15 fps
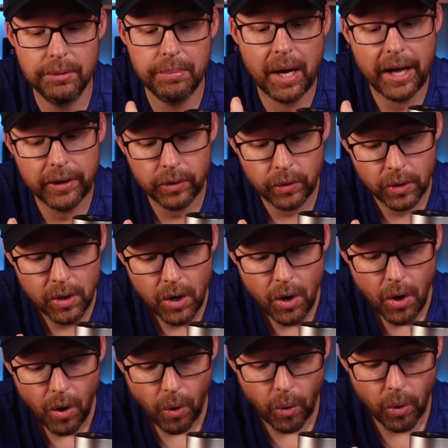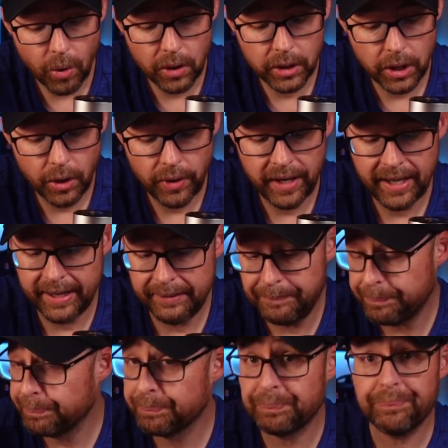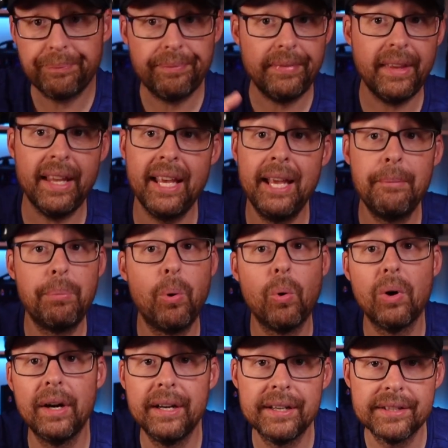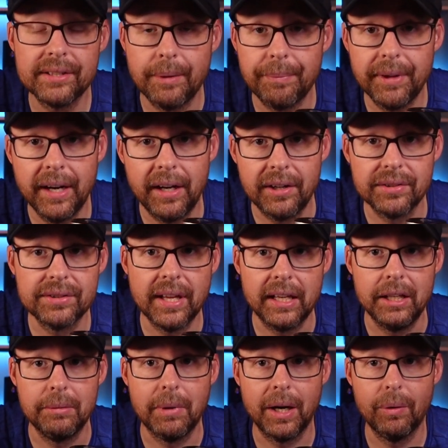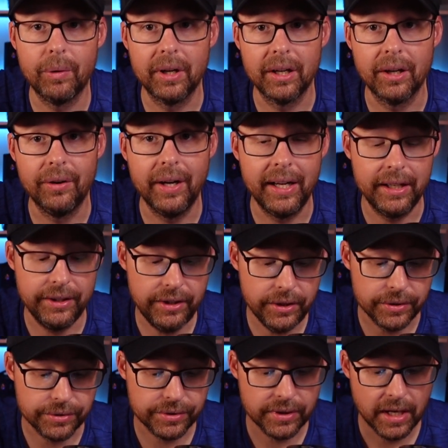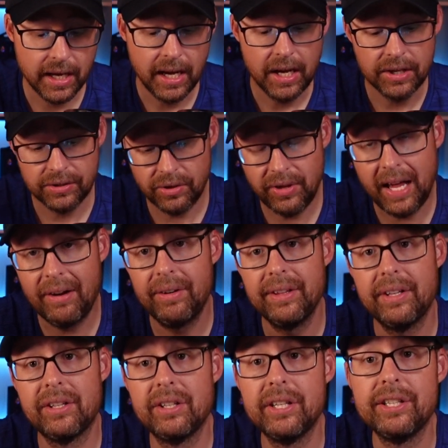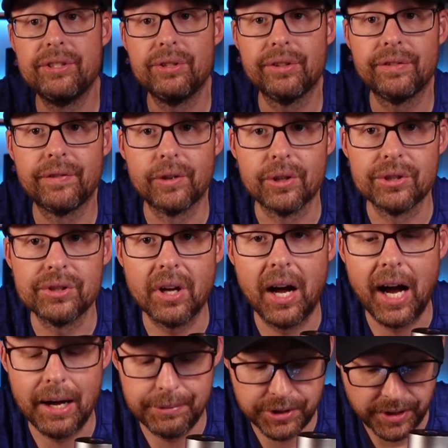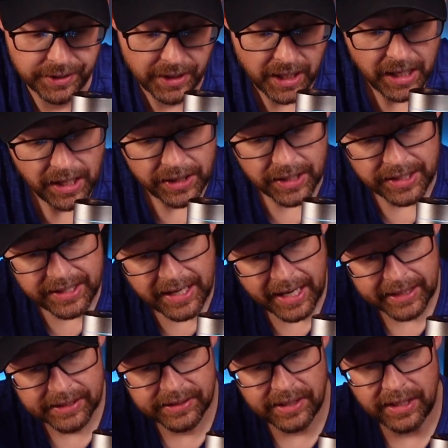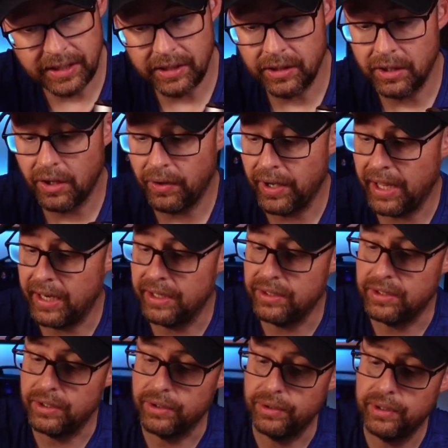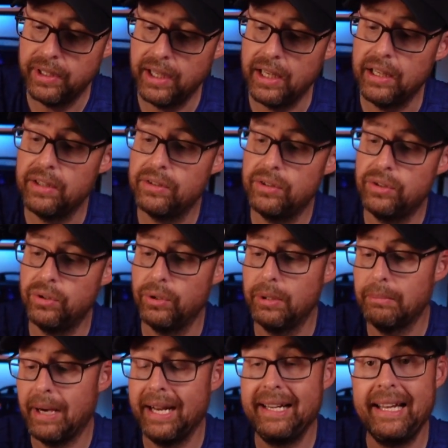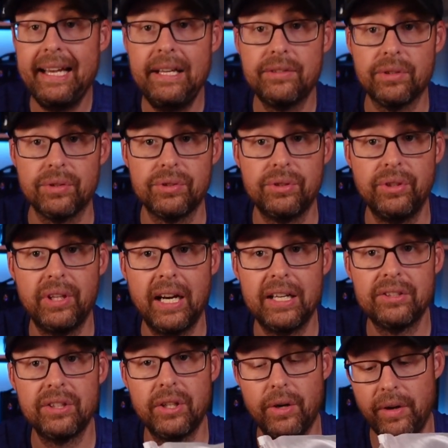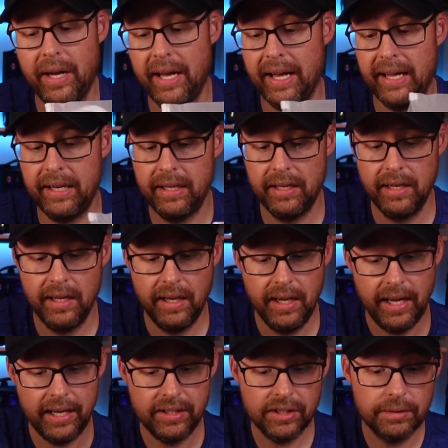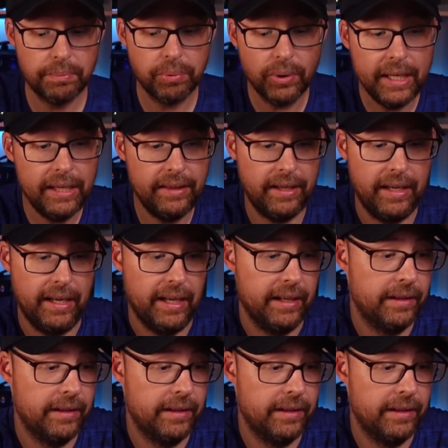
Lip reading: the bottle, or go ahead and pour it into something else that you might want to go ahead and use. So that right there is your first option. The next thing you can go ahead and do is do it by nasal. So you can actually go ahead and just breathe it in.